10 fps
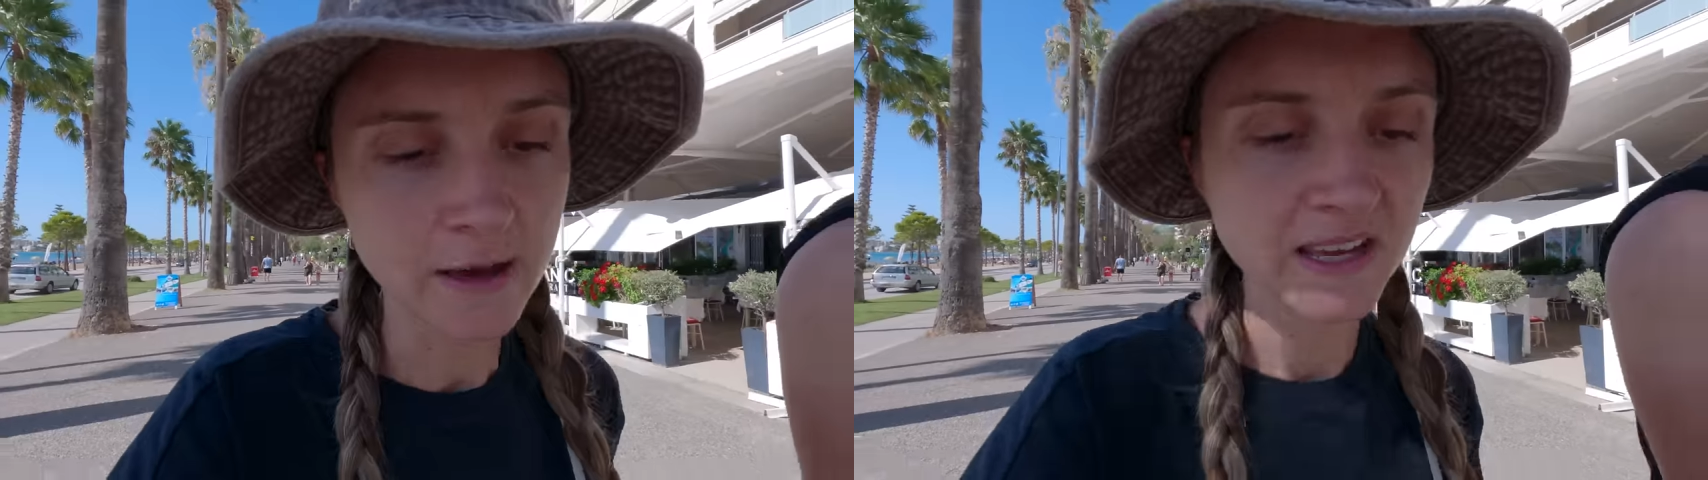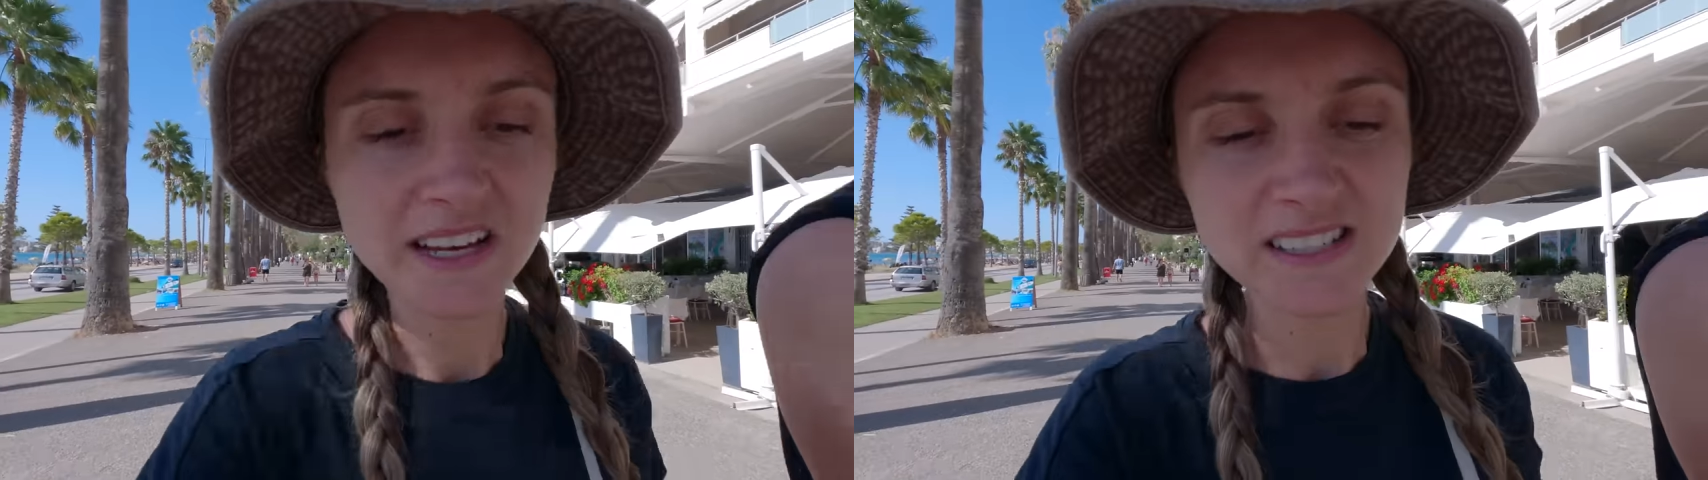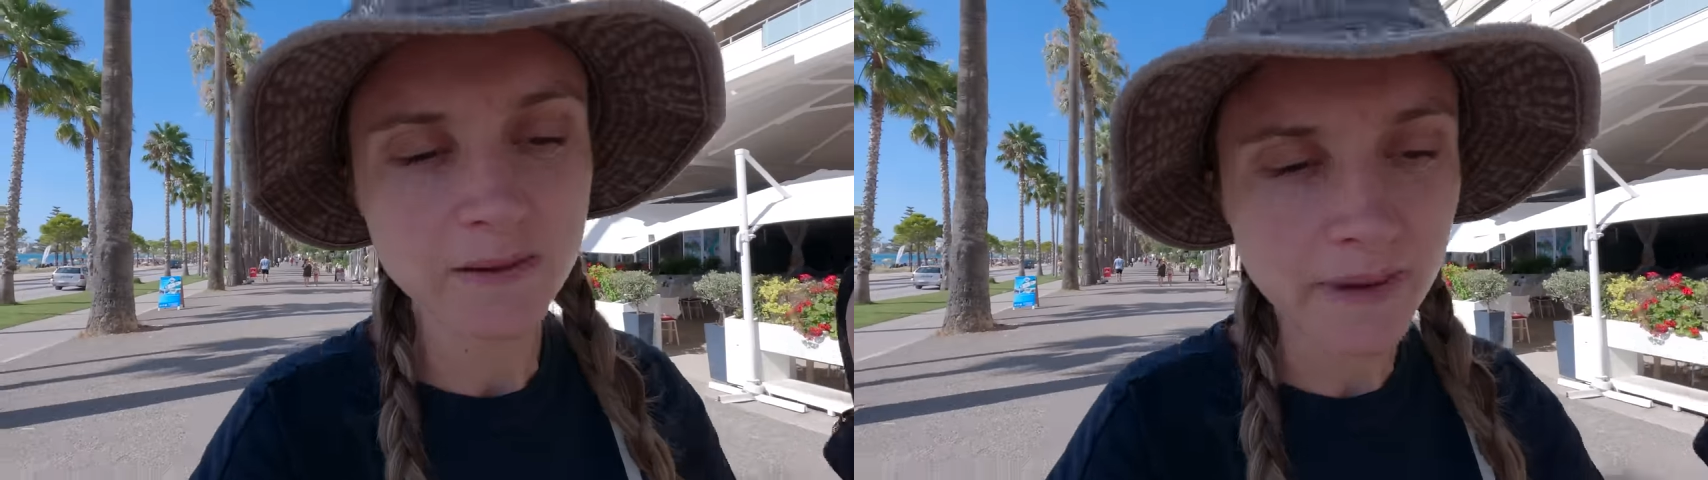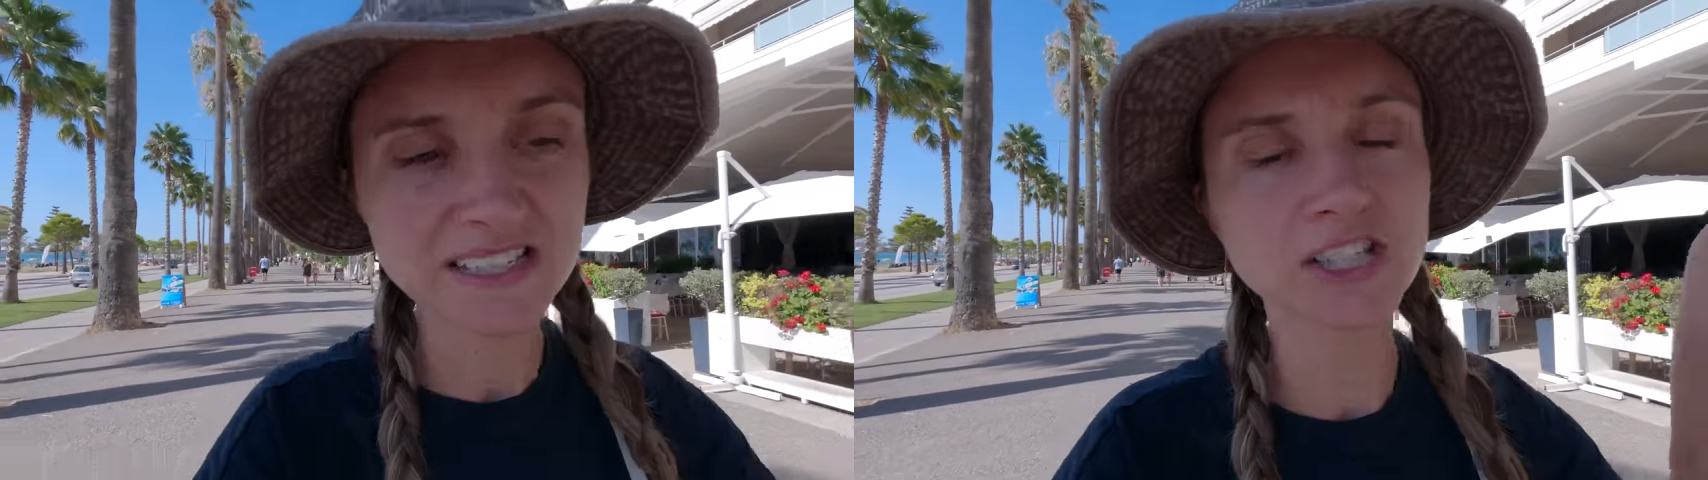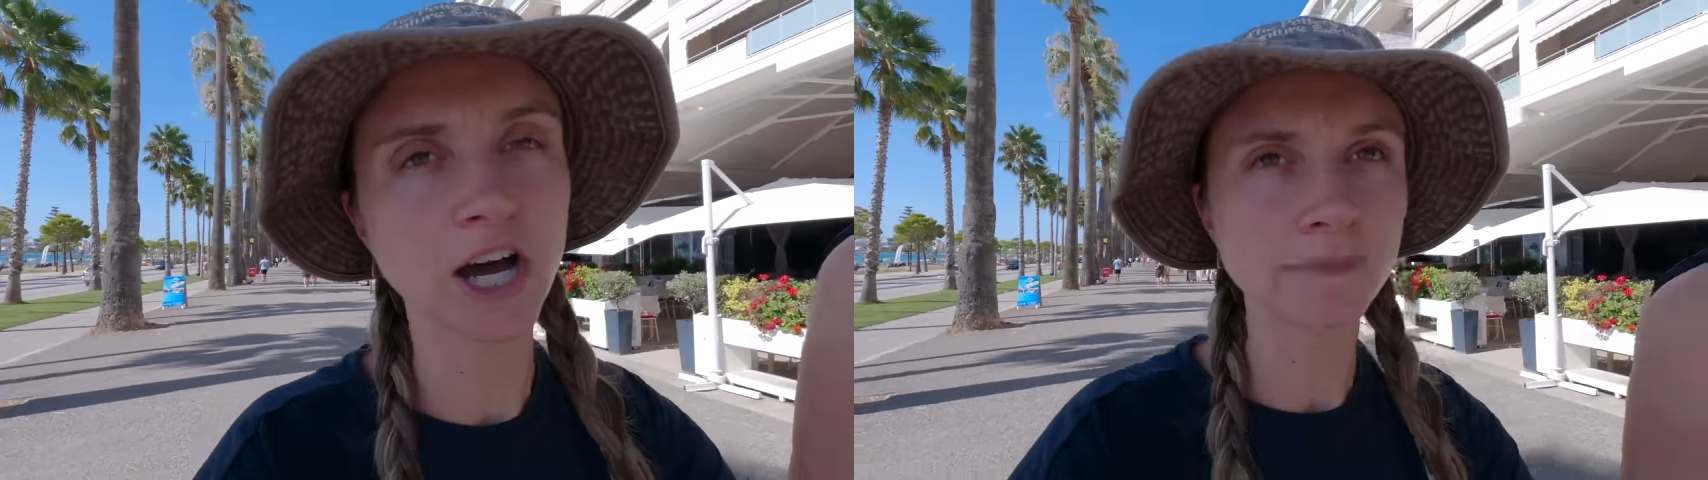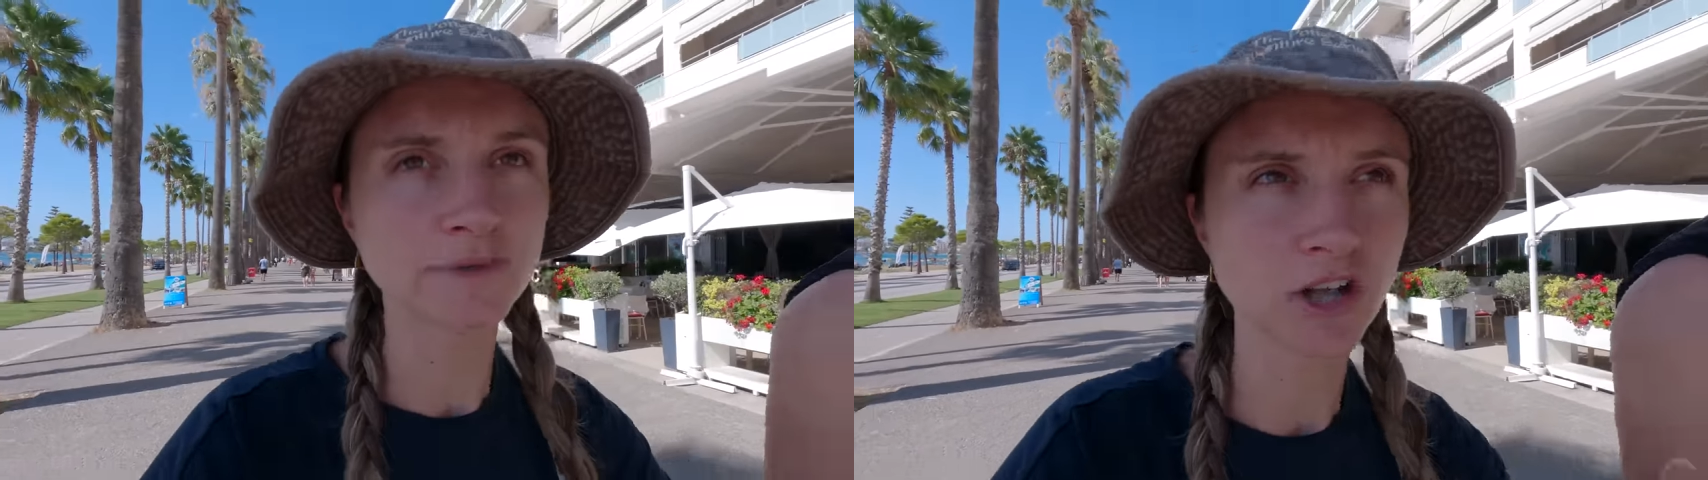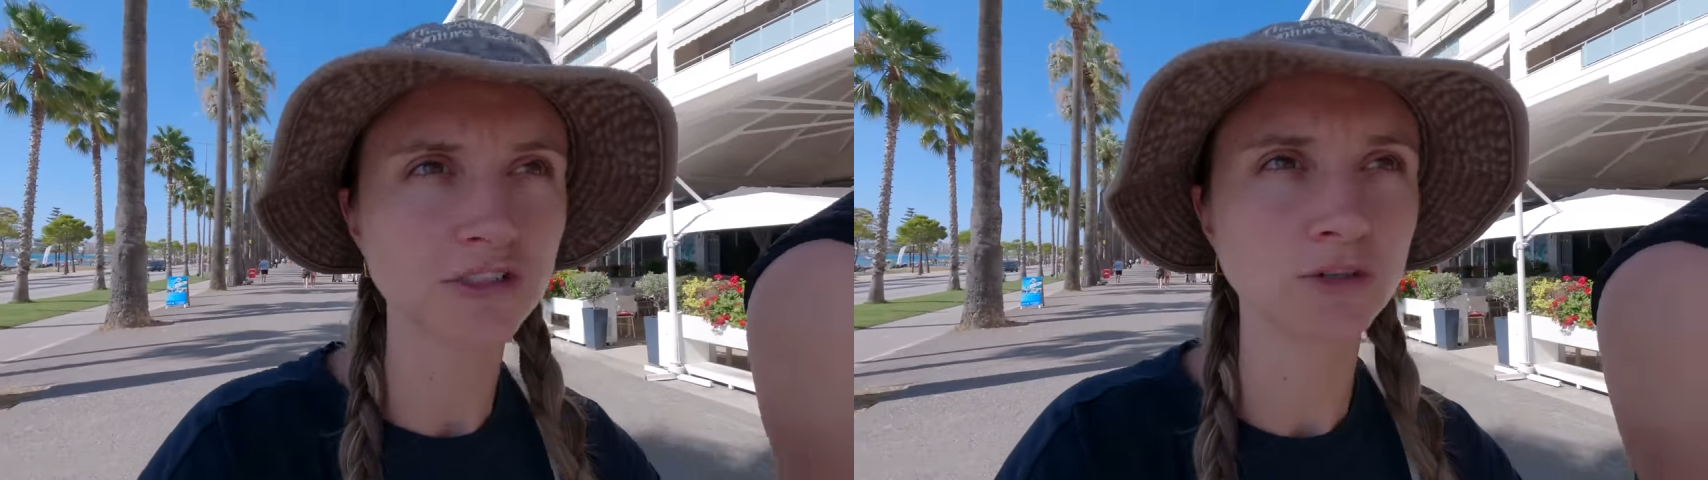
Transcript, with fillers: And because they make stops along